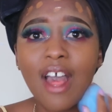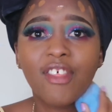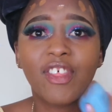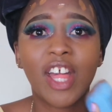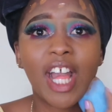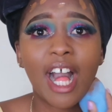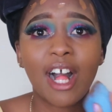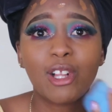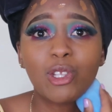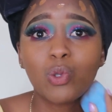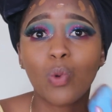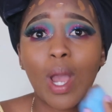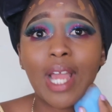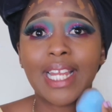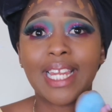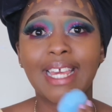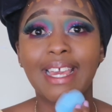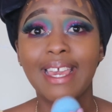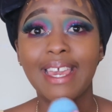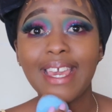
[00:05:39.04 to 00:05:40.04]
The girls were in
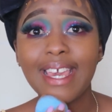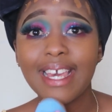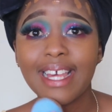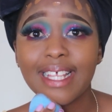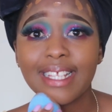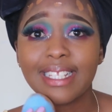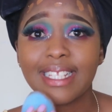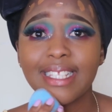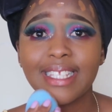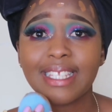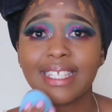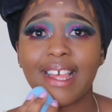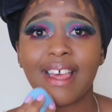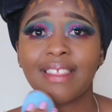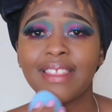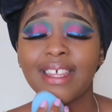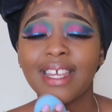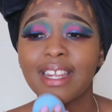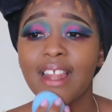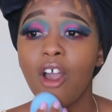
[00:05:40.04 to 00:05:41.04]
heels,
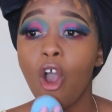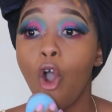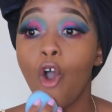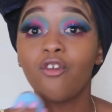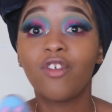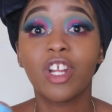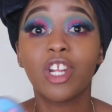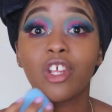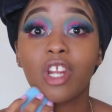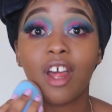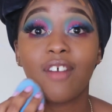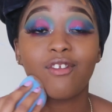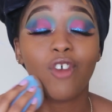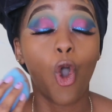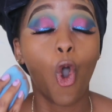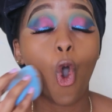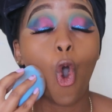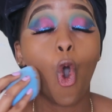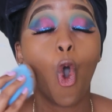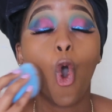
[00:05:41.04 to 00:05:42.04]
and then funny
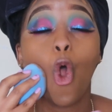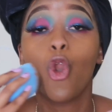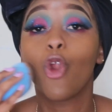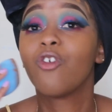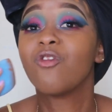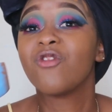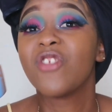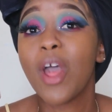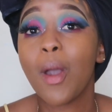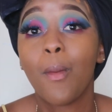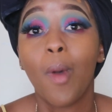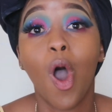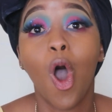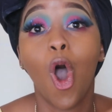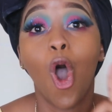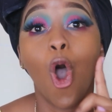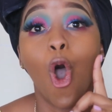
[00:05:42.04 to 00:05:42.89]
enough, all of them